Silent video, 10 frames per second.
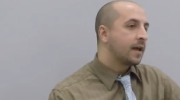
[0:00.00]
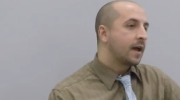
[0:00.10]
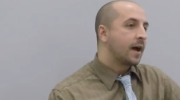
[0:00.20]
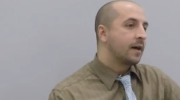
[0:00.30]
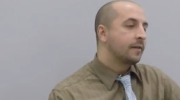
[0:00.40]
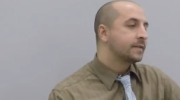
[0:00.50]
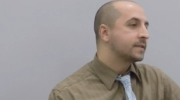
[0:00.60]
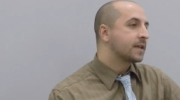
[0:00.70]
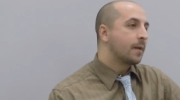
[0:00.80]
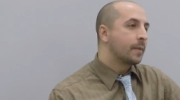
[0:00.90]
Uh, this
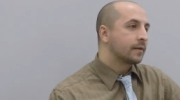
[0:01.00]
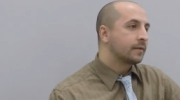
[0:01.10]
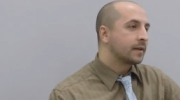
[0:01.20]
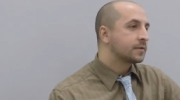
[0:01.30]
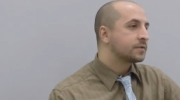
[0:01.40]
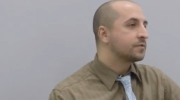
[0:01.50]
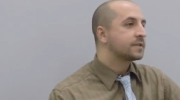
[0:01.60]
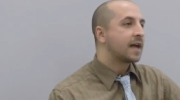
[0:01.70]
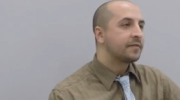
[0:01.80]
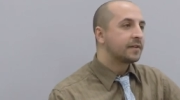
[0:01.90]
is coming. Like students
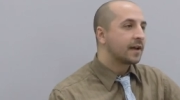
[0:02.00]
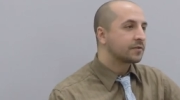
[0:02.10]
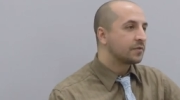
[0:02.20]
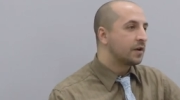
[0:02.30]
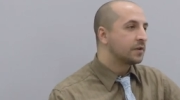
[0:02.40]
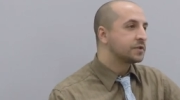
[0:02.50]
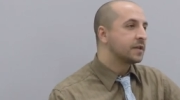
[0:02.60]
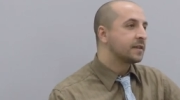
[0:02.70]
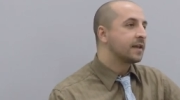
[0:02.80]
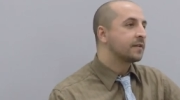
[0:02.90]
have the technology,
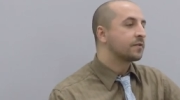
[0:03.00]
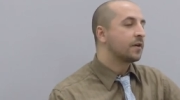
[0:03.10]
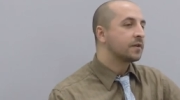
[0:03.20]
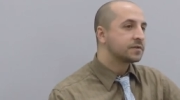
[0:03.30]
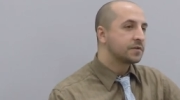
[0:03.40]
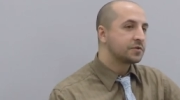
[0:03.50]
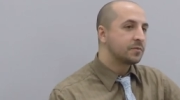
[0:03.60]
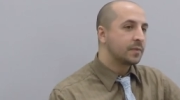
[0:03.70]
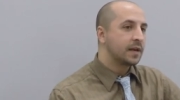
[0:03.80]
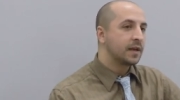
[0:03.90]
they, they're on social
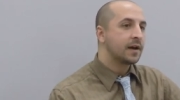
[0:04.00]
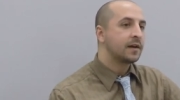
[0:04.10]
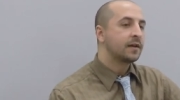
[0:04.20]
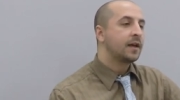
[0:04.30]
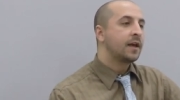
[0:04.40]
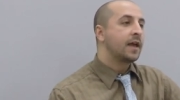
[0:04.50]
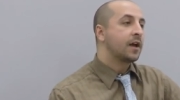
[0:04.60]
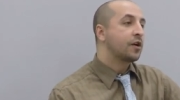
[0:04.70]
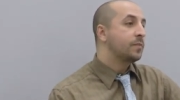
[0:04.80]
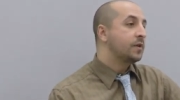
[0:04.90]
media.
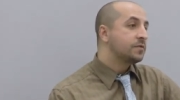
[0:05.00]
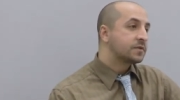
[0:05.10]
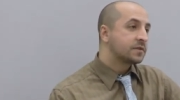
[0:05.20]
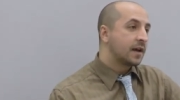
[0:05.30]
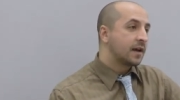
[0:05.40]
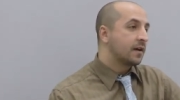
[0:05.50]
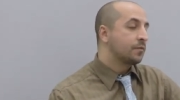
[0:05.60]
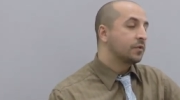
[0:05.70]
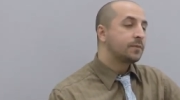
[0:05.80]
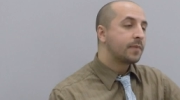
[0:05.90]
It could be used uh, a
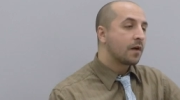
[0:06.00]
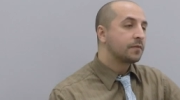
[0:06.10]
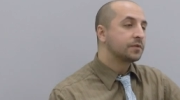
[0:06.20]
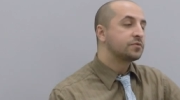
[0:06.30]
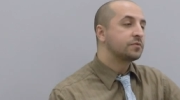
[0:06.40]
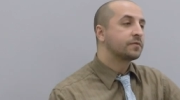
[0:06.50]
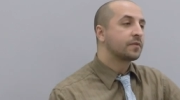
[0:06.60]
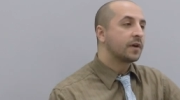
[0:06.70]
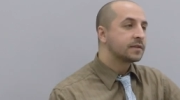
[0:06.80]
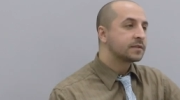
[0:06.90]
really powerful tool
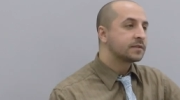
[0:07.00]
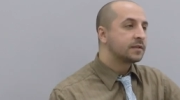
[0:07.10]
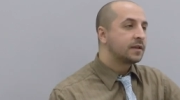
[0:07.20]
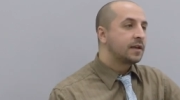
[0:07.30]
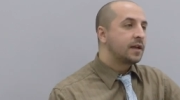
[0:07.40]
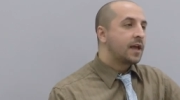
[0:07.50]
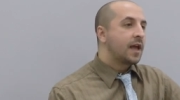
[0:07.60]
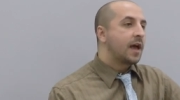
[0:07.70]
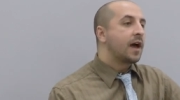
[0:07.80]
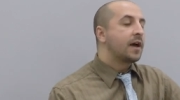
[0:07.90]
for us.
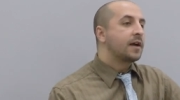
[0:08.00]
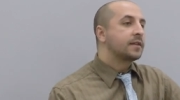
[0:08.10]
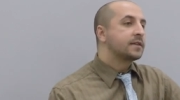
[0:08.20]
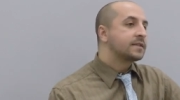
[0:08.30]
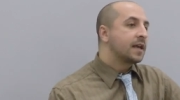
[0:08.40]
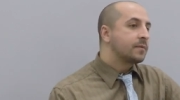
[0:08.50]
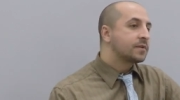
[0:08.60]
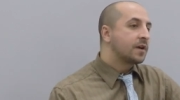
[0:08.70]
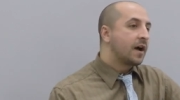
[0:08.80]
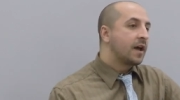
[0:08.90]
Uh, at the same
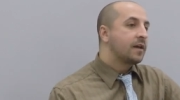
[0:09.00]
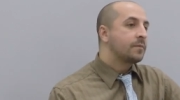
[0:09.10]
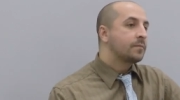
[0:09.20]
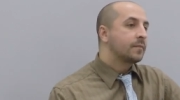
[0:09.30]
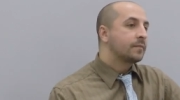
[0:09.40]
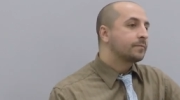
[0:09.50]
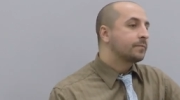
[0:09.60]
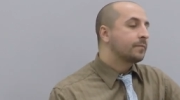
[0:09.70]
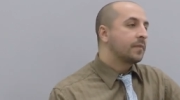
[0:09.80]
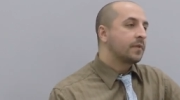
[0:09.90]
time,
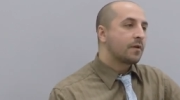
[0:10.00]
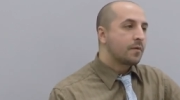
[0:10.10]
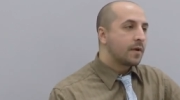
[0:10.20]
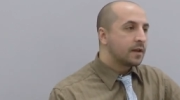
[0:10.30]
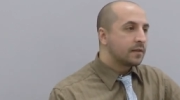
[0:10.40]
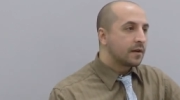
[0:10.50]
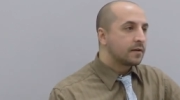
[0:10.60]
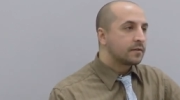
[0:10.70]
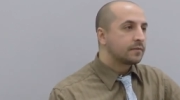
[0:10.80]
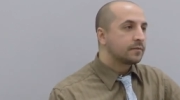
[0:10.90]
they're already
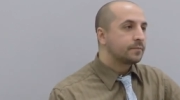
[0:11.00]
there.